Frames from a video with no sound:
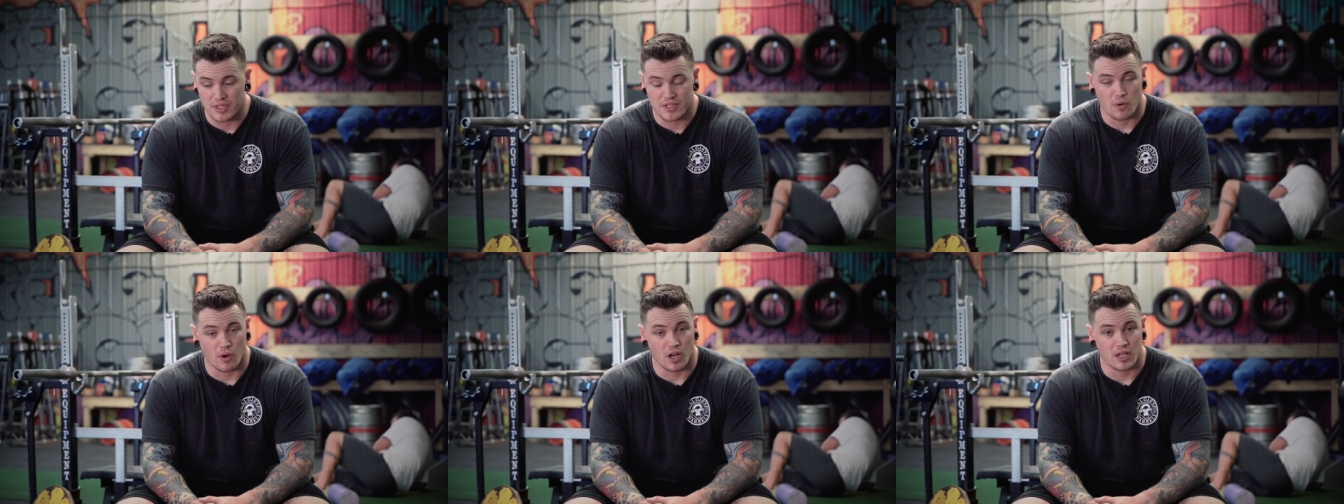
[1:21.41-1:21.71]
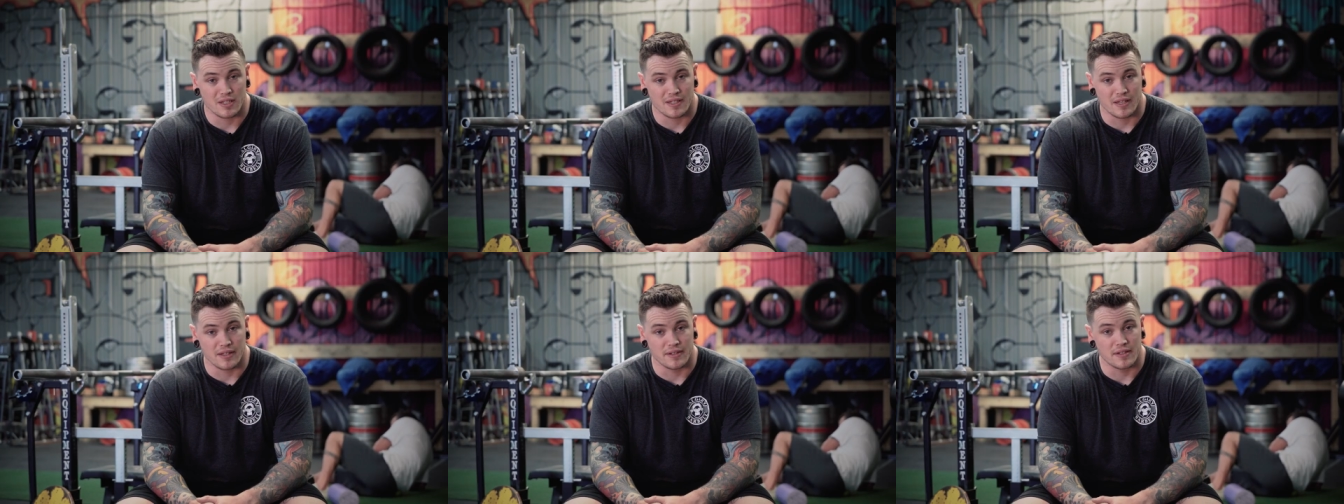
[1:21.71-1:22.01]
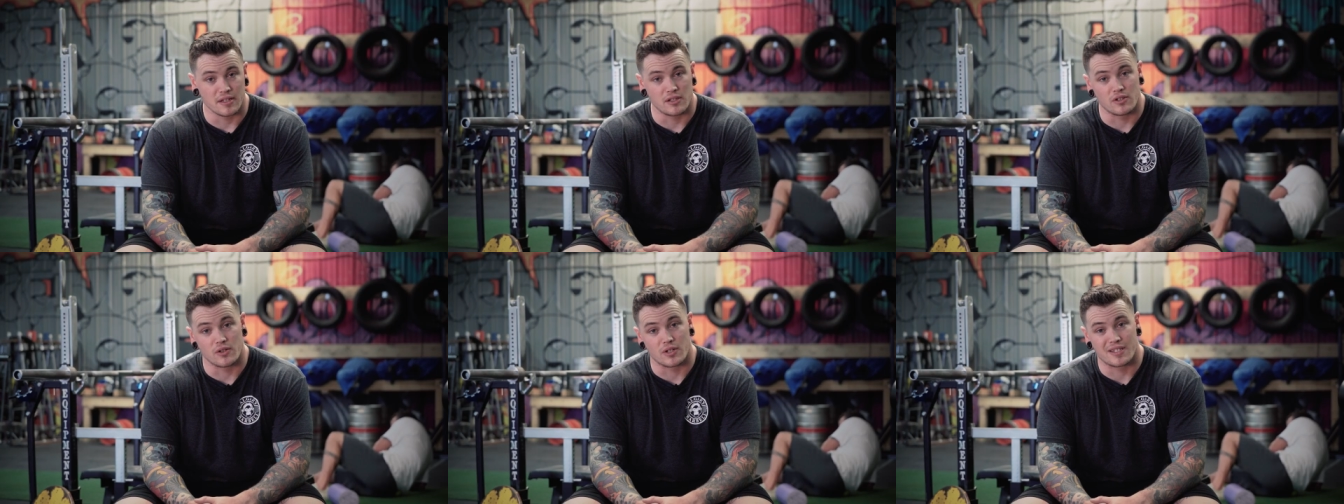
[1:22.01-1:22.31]
pin squats
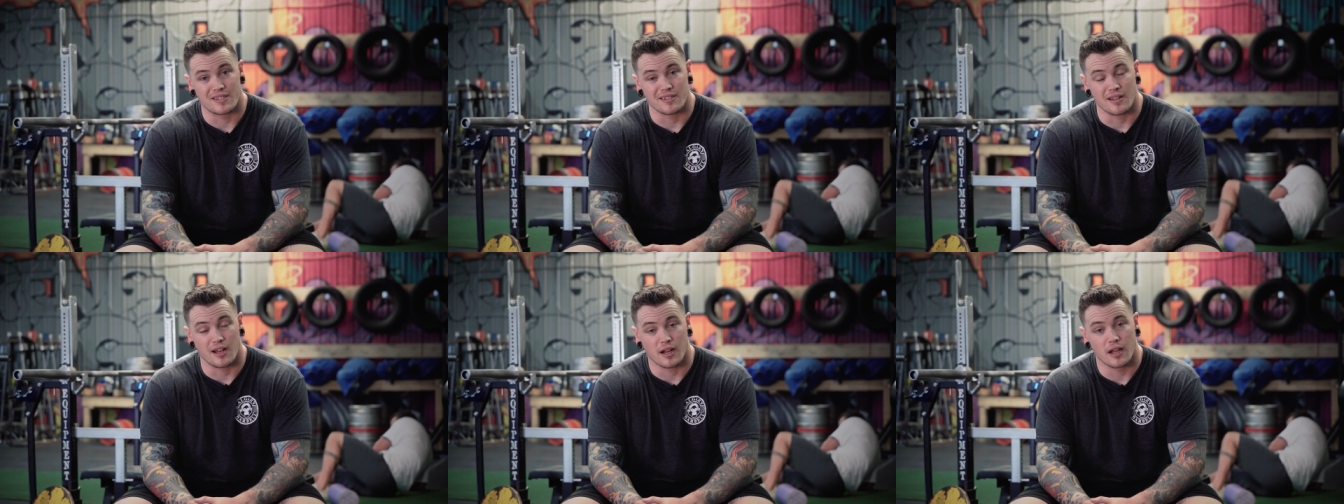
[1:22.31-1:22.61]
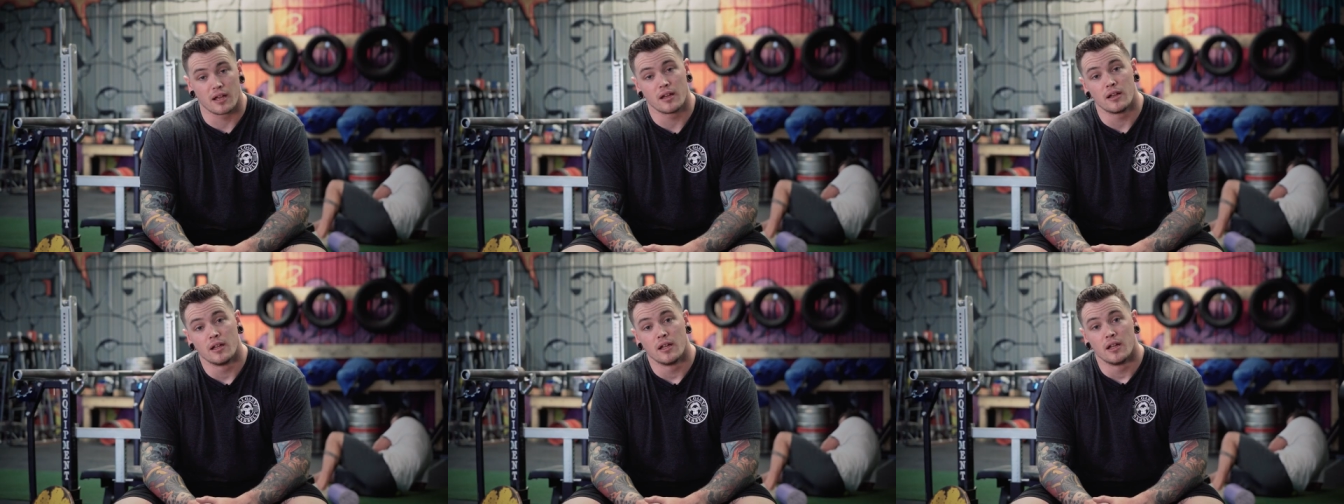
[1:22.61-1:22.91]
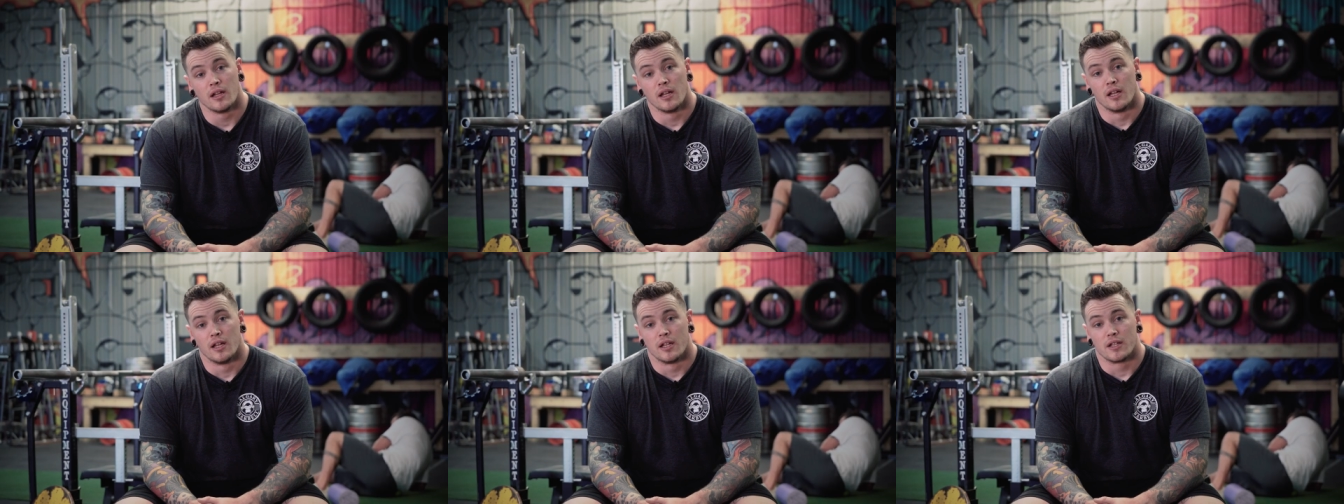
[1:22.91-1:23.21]
continue to suck.
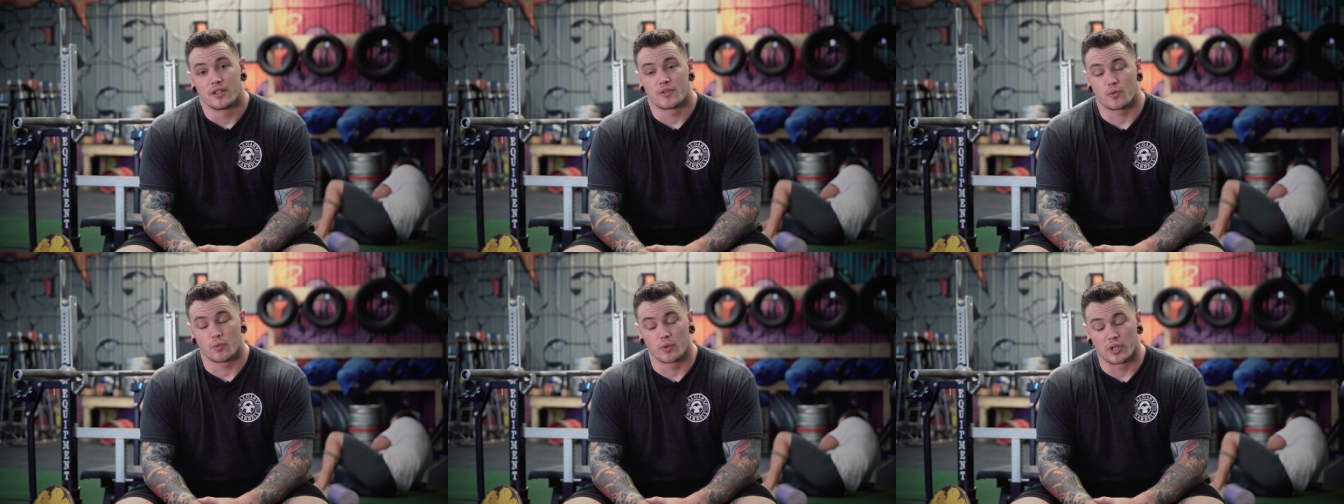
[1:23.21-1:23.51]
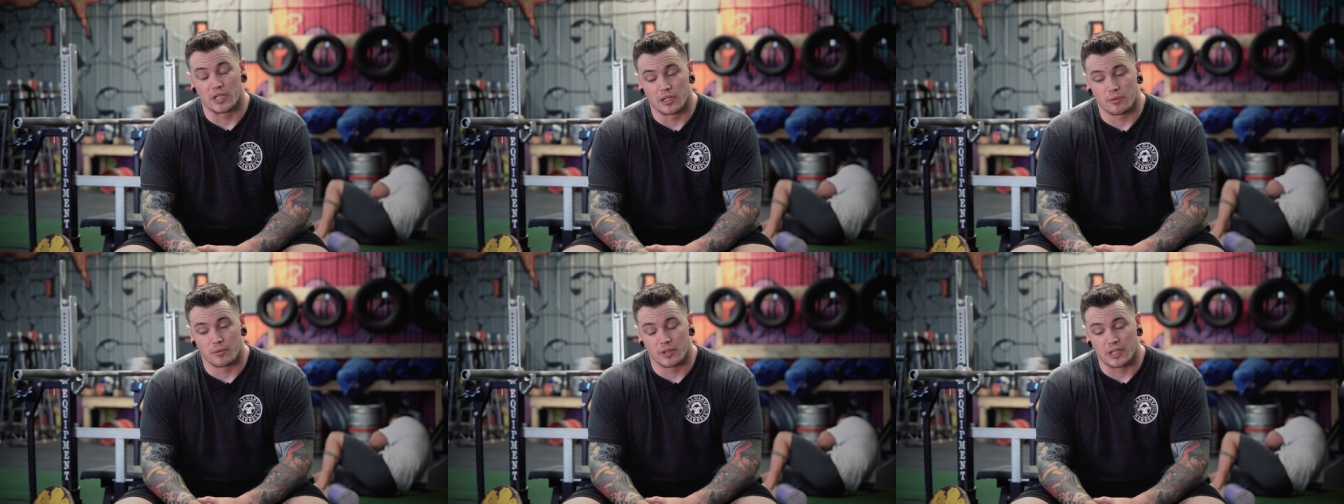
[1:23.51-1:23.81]
It's really,